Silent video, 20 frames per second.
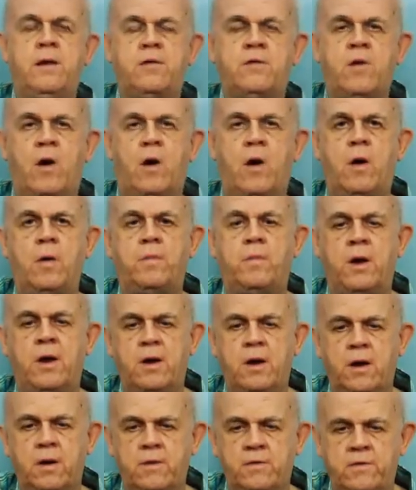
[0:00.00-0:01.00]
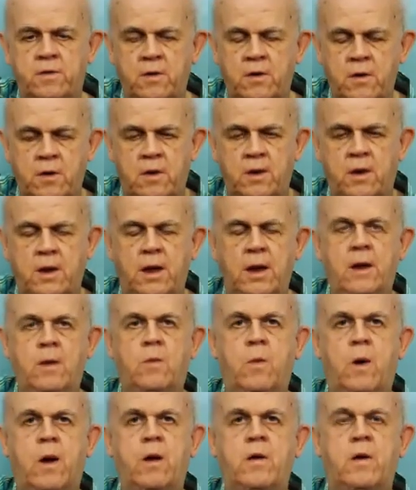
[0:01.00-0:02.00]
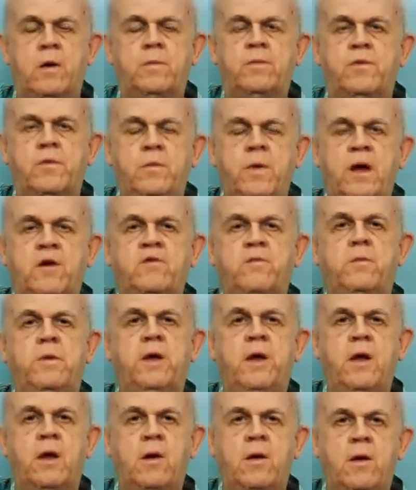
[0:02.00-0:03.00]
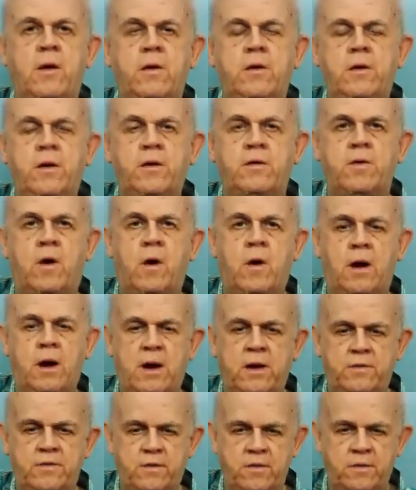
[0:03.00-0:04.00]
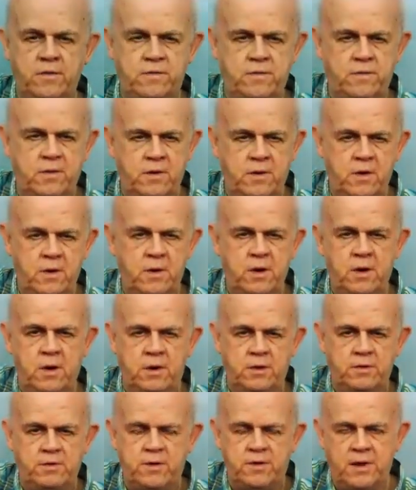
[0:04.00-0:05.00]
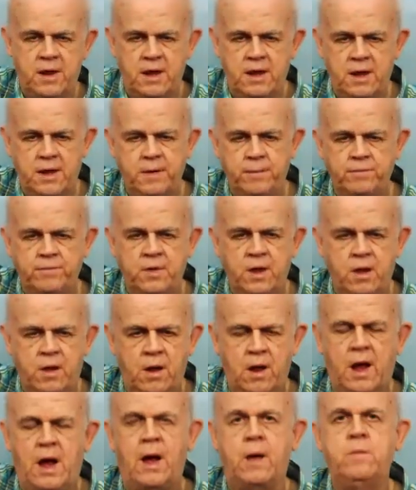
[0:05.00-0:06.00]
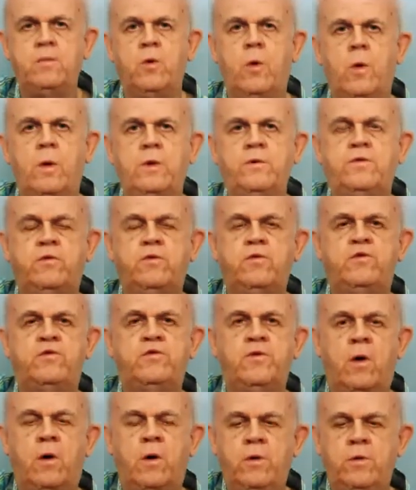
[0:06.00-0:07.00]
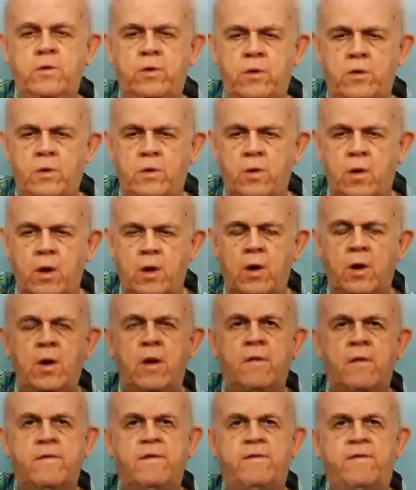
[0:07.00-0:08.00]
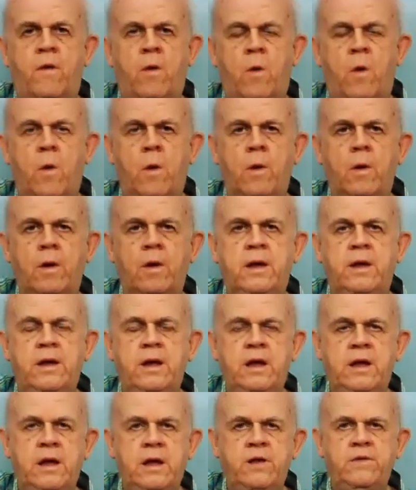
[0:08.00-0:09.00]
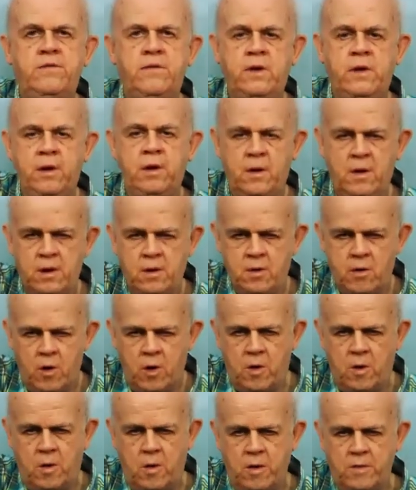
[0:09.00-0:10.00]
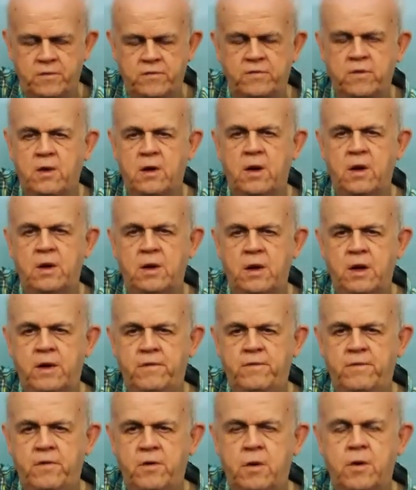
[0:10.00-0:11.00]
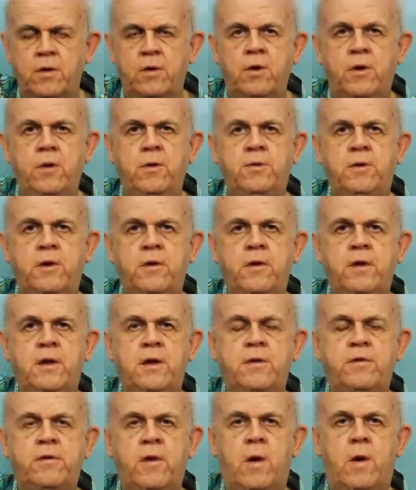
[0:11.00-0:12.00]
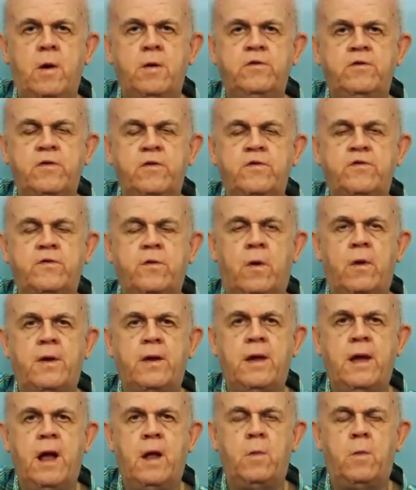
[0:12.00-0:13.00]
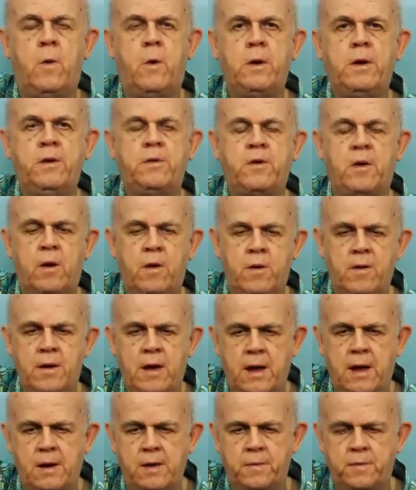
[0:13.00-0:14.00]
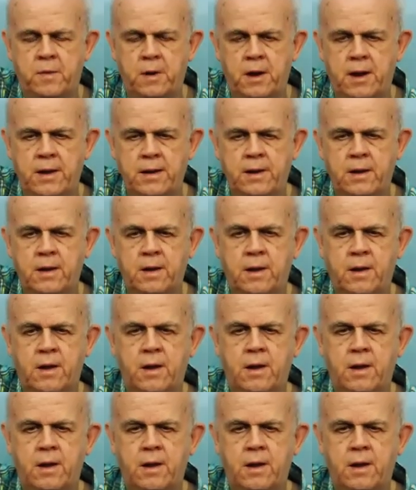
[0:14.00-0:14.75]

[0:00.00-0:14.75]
guitar players, and welcome to Best Beginner Guitar Lessons. Today I'm going to show you 4 easy chords. If you're new to the guitar, just starting out, wanting to learn how to play